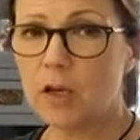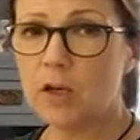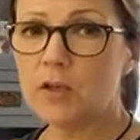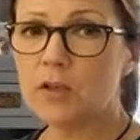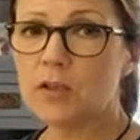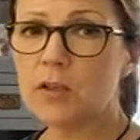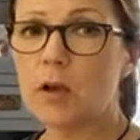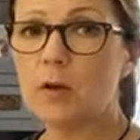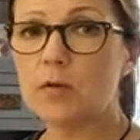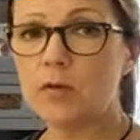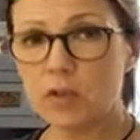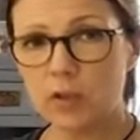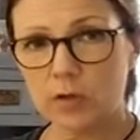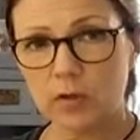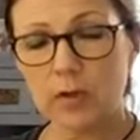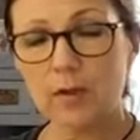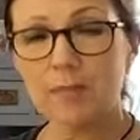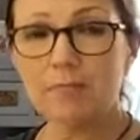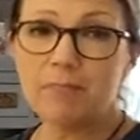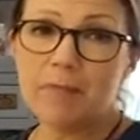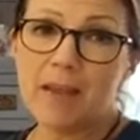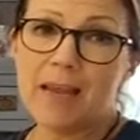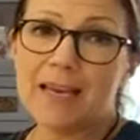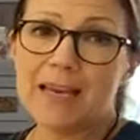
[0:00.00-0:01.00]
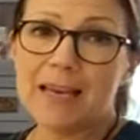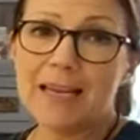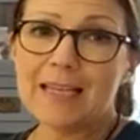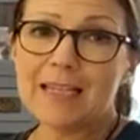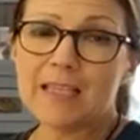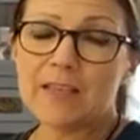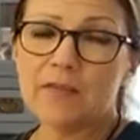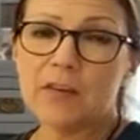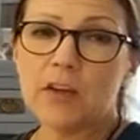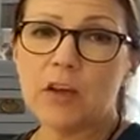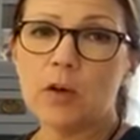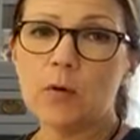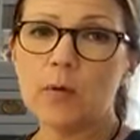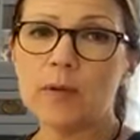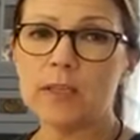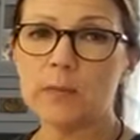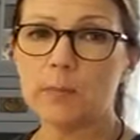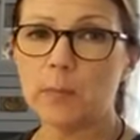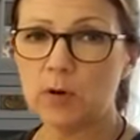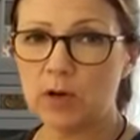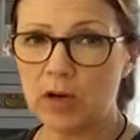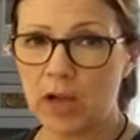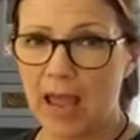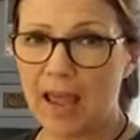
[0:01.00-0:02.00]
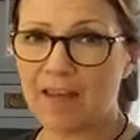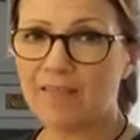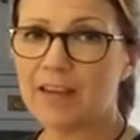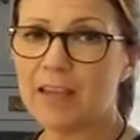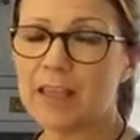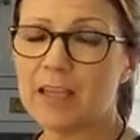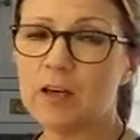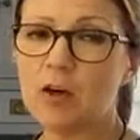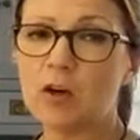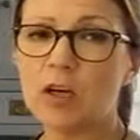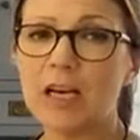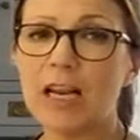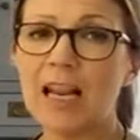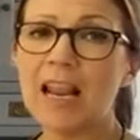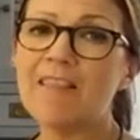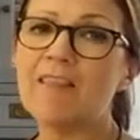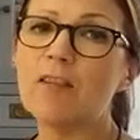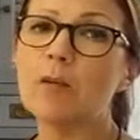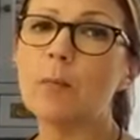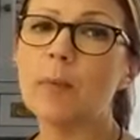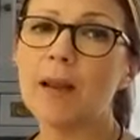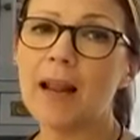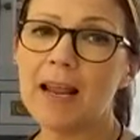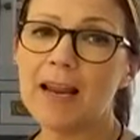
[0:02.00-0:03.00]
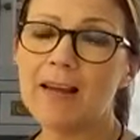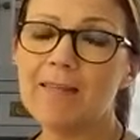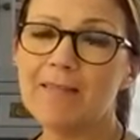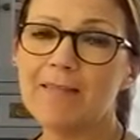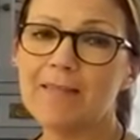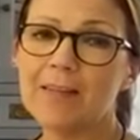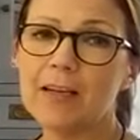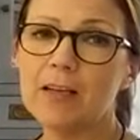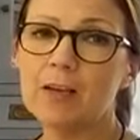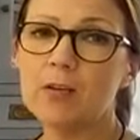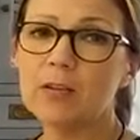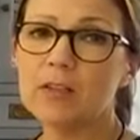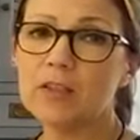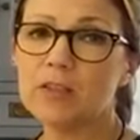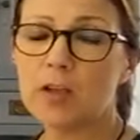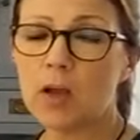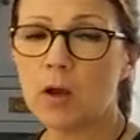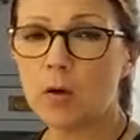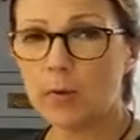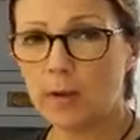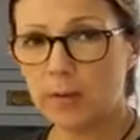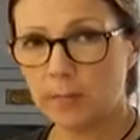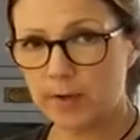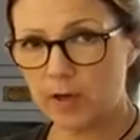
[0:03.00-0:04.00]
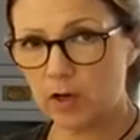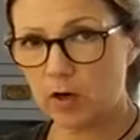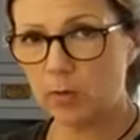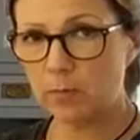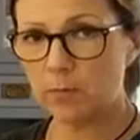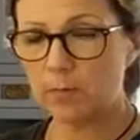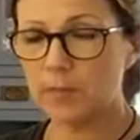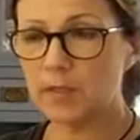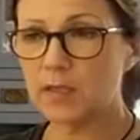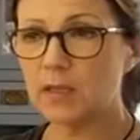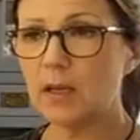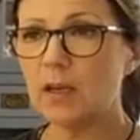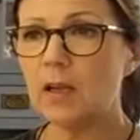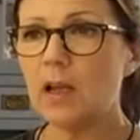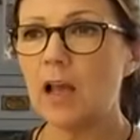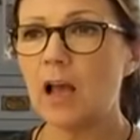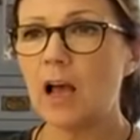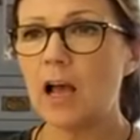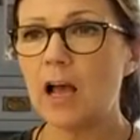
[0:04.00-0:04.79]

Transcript: So in its view, it's putting everything on a level playing field, so it becomes